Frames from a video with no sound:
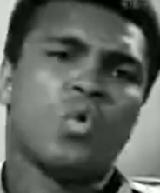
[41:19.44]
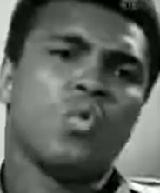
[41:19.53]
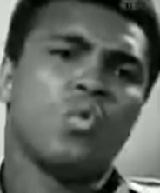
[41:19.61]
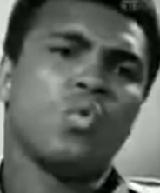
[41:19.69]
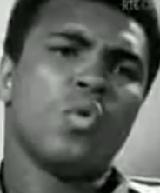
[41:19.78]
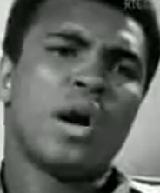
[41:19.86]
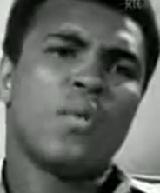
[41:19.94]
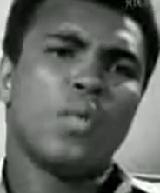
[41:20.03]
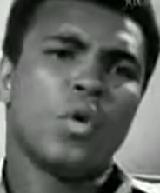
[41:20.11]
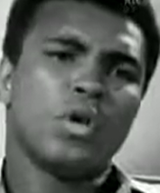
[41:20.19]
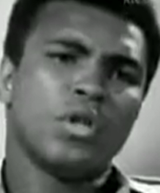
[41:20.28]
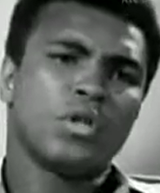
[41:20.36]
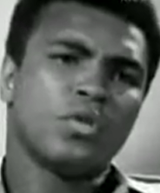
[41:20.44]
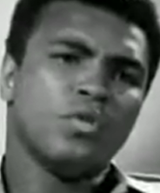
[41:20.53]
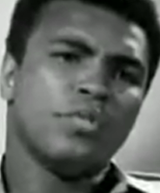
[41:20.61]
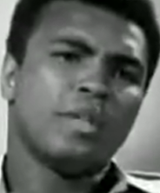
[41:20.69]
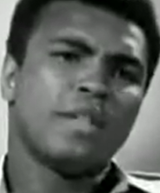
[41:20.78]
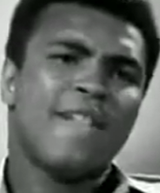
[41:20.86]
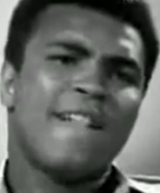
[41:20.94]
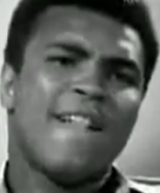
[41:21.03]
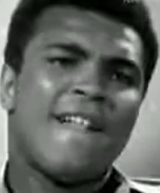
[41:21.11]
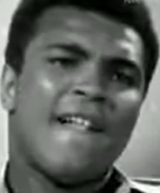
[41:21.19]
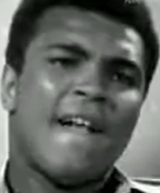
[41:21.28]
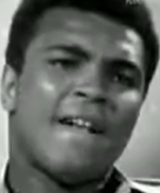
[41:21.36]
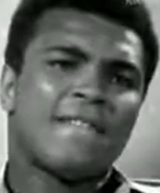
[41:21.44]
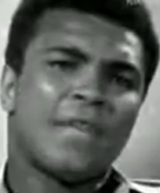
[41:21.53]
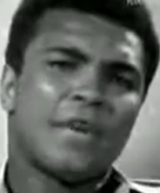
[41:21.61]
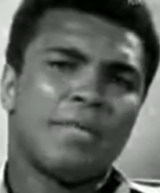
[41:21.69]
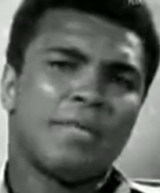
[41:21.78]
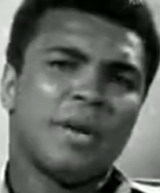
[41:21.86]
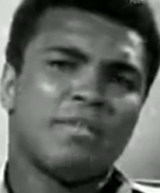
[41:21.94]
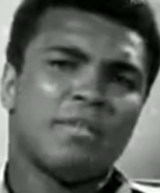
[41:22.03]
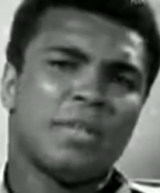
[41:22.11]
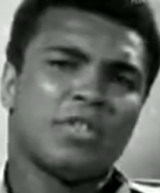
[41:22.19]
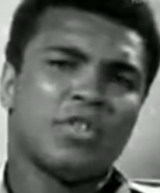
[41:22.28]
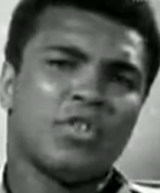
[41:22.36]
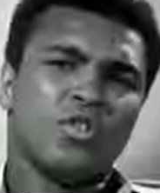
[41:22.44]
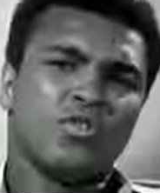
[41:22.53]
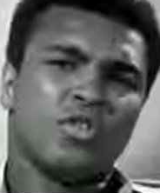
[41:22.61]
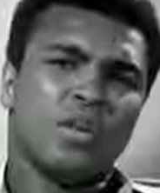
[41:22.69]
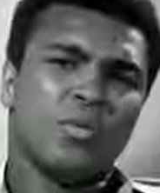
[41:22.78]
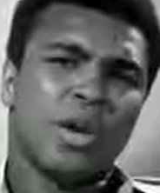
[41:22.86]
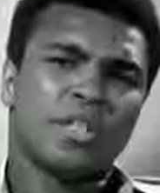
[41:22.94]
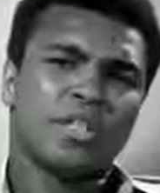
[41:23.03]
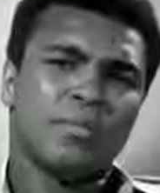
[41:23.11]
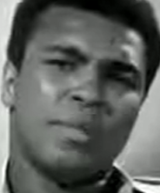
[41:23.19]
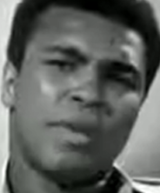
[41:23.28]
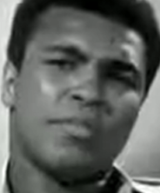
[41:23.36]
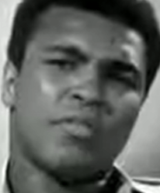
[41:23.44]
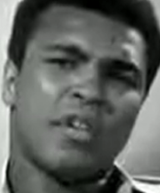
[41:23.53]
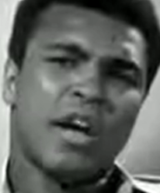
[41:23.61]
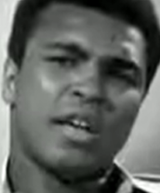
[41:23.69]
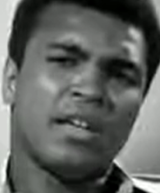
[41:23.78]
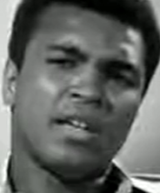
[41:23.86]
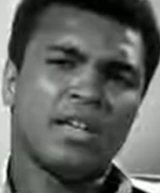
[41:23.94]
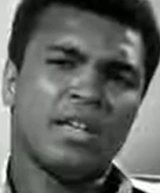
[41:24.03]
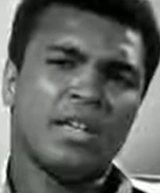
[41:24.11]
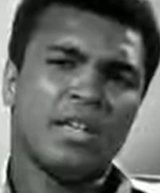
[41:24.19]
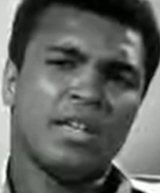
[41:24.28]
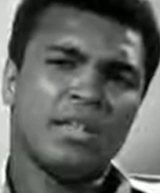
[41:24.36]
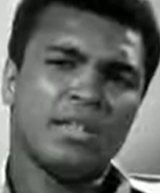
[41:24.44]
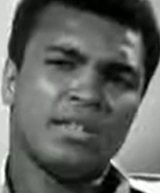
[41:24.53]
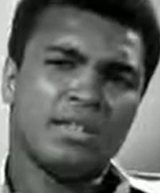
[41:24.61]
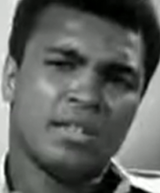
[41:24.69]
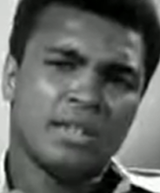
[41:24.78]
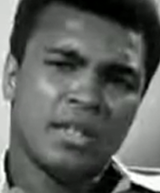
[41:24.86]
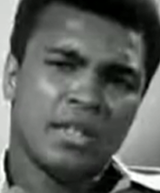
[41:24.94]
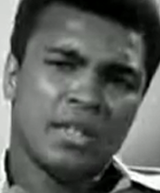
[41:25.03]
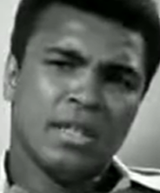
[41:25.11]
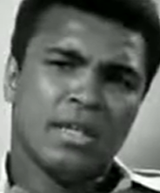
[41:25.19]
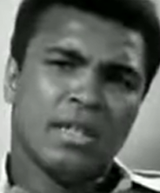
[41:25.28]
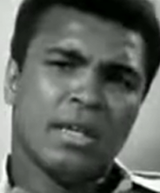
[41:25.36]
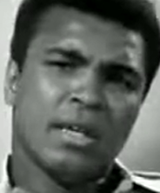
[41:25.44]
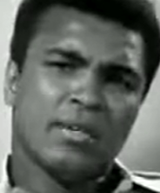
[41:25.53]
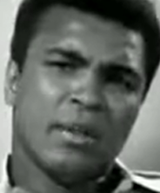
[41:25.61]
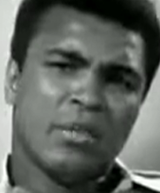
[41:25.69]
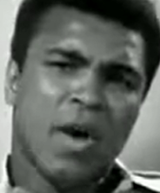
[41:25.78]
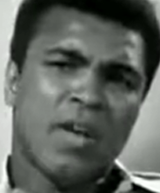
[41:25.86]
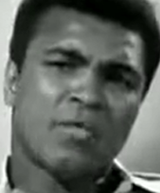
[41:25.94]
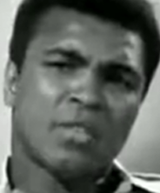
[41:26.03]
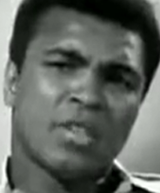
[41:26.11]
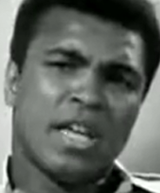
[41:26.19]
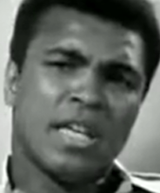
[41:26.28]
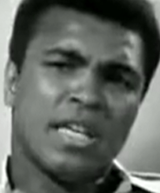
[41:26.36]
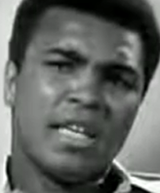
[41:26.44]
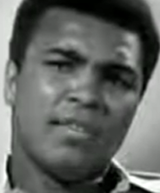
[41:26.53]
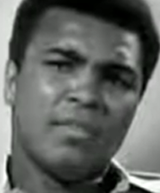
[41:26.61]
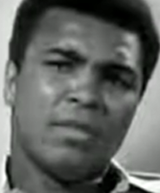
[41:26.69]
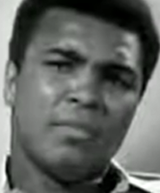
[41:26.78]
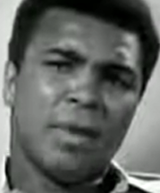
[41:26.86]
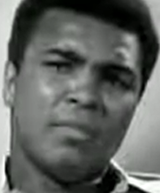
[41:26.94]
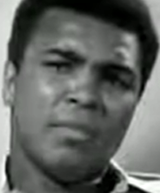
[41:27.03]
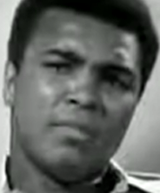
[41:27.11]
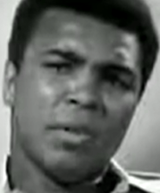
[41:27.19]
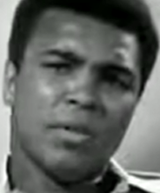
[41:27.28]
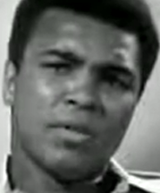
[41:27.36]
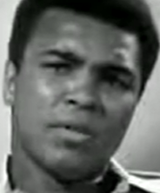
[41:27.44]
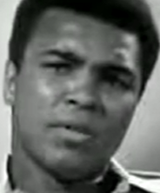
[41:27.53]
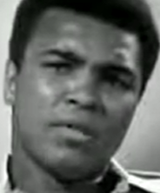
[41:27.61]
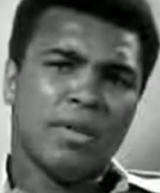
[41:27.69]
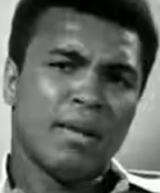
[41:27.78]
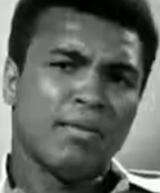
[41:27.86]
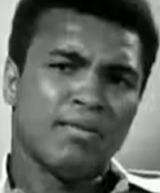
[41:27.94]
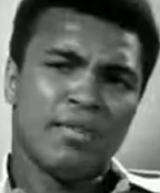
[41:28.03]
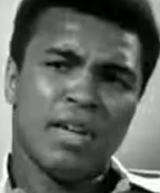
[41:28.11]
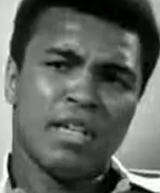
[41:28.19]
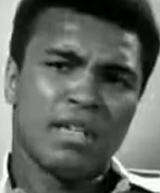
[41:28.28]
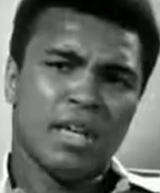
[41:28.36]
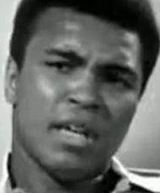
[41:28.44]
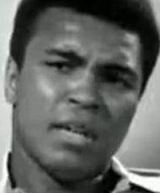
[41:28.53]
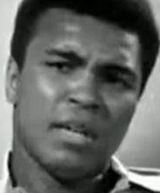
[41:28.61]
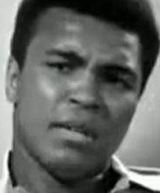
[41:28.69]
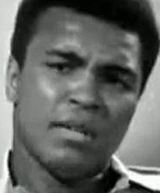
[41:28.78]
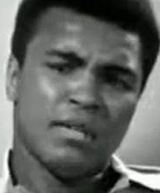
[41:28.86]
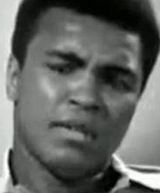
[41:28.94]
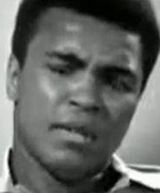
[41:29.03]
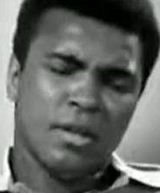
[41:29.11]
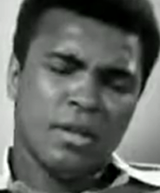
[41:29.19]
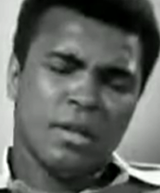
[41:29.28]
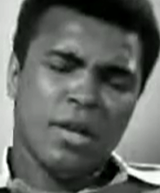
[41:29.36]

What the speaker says: Oh, I wanted to, but I thought about my children. I watched the baby cry another day, and my wife was late giving the baby milk, and the baby raised hell.